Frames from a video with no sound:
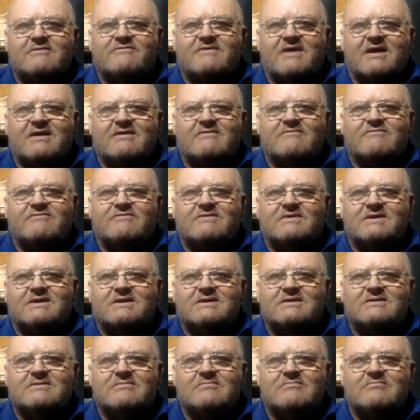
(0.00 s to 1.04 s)

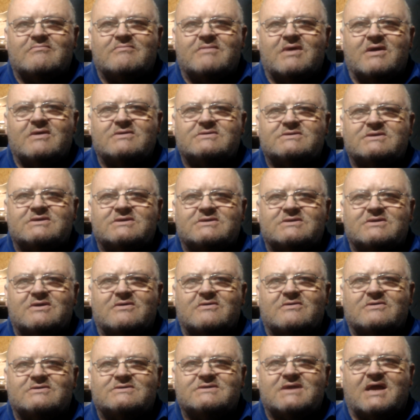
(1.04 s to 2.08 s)
Thankfully most of the
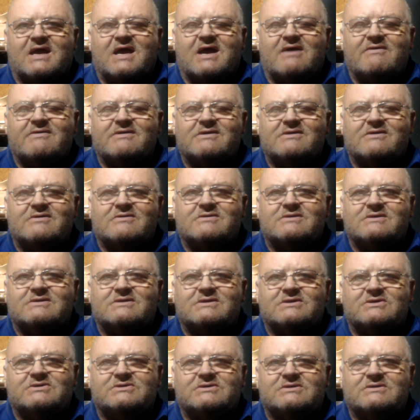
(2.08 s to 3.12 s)
doors are in good
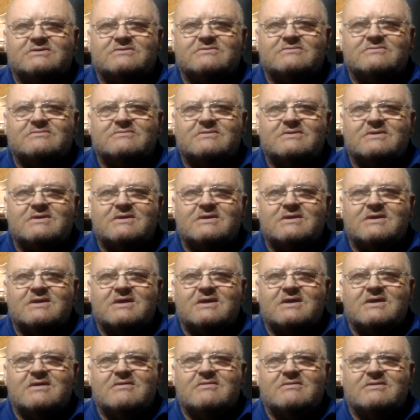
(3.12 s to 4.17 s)
condition.
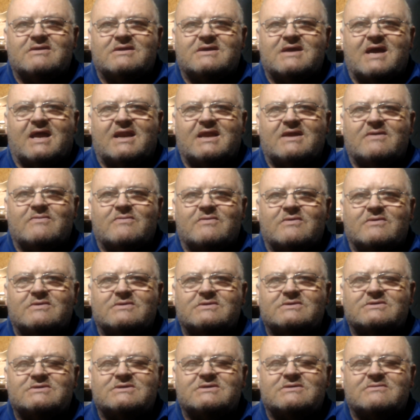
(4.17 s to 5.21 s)
The galley
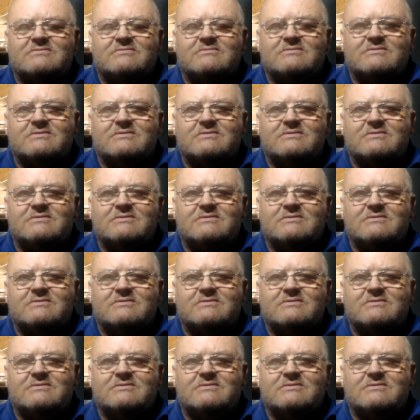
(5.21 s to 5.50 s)
ones,